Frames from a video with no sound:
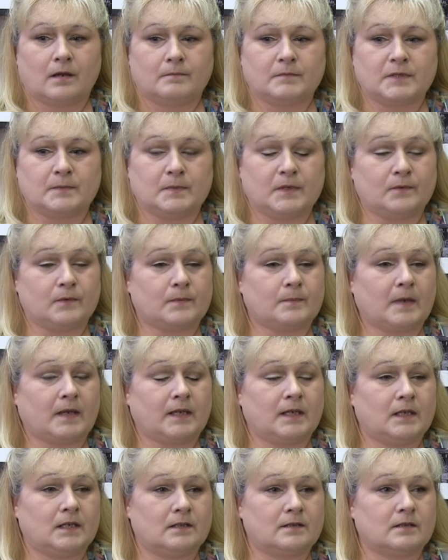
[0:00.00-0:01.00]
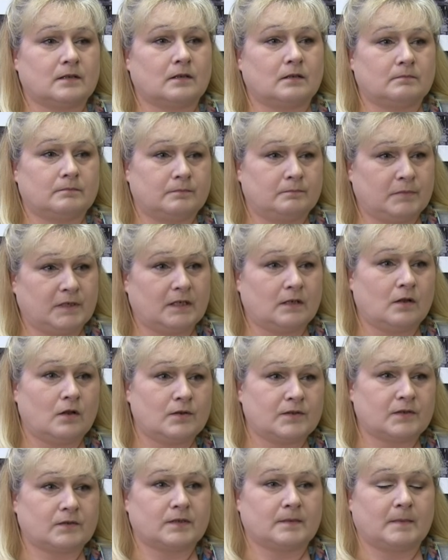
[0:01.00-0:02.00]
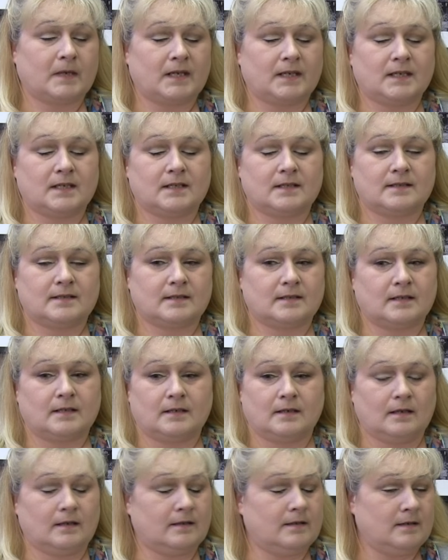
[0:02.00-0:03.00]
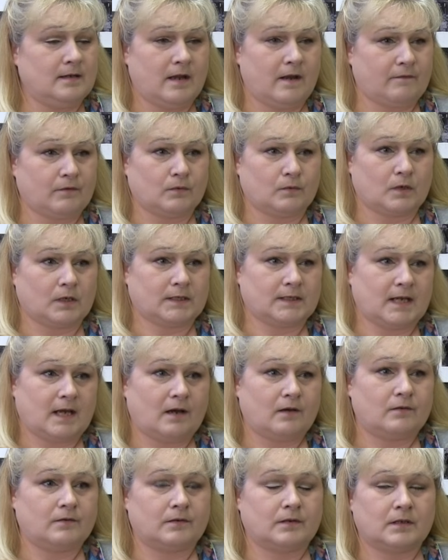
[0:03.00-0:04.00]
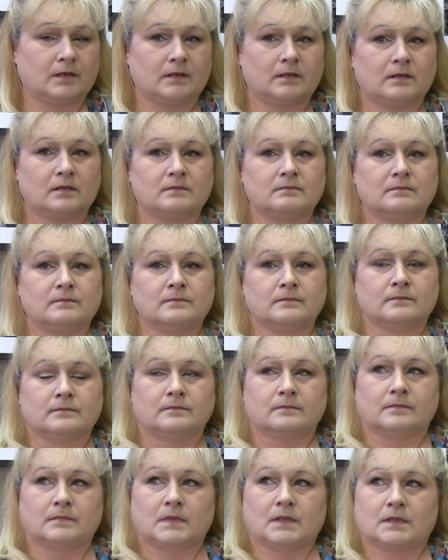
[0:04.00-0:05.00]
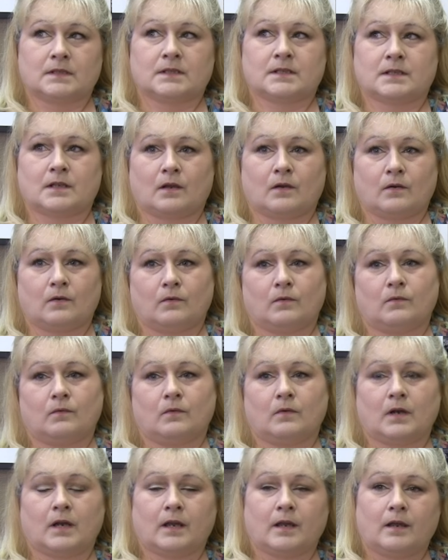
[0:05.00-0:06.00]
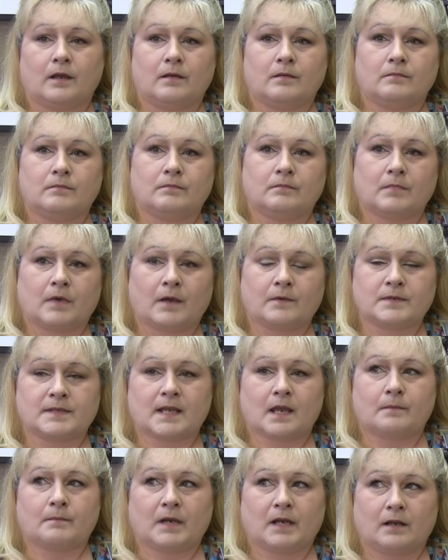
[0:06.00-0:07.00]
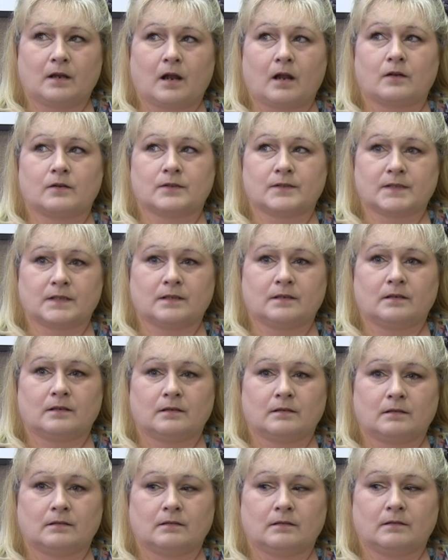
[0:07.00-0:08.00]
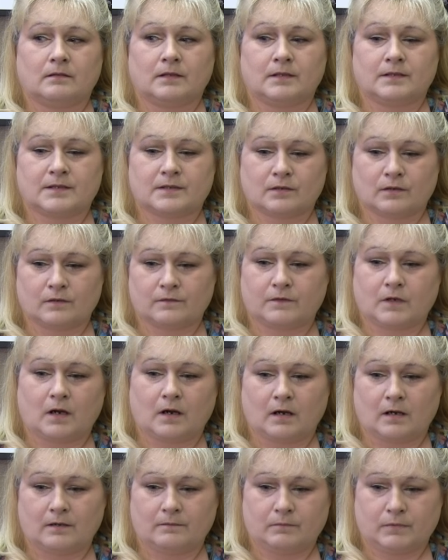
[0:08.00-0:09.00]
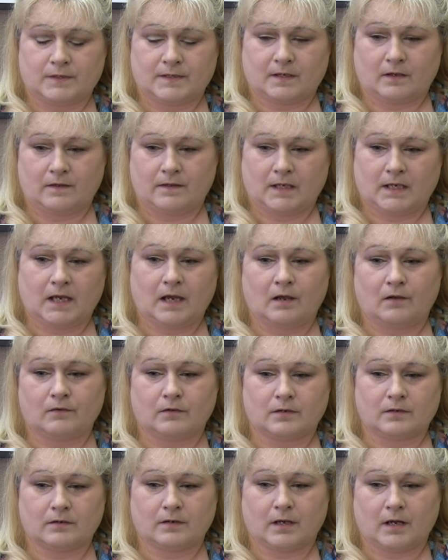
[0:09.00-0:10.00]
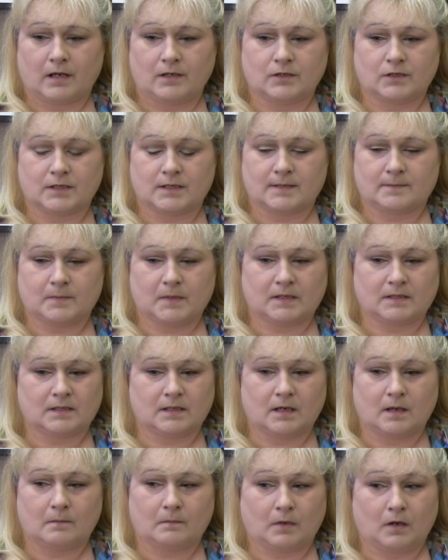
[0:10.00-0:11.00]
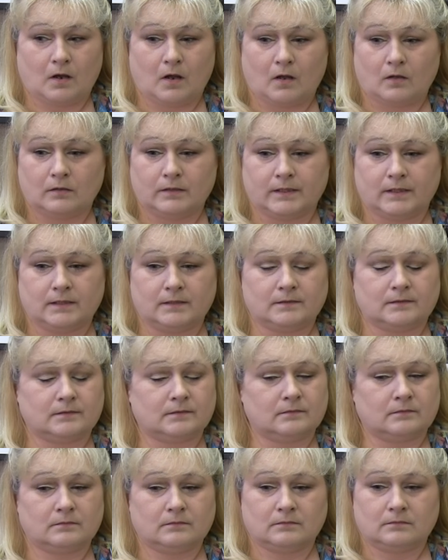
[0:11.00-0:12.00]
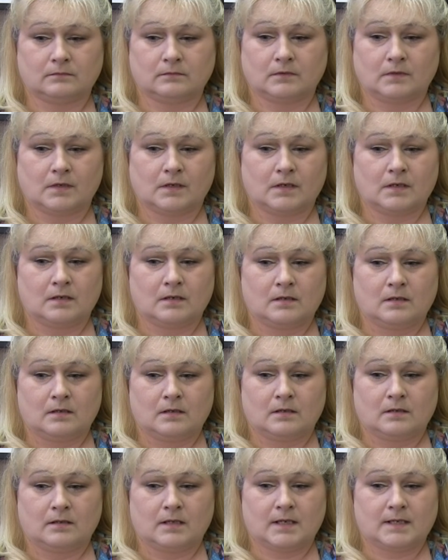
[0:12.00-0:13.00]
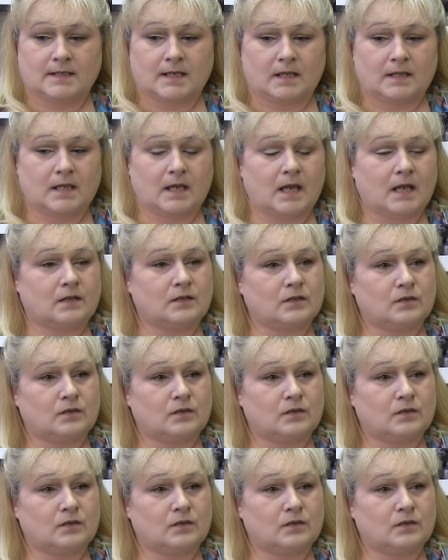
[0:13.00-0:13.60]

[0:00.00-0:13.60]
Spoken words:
to be with my kids and be closer to my kids, and it never worked out. So I was at my daughter's, and the serve card was on the counter, and I just picked it up and called it, and they said they had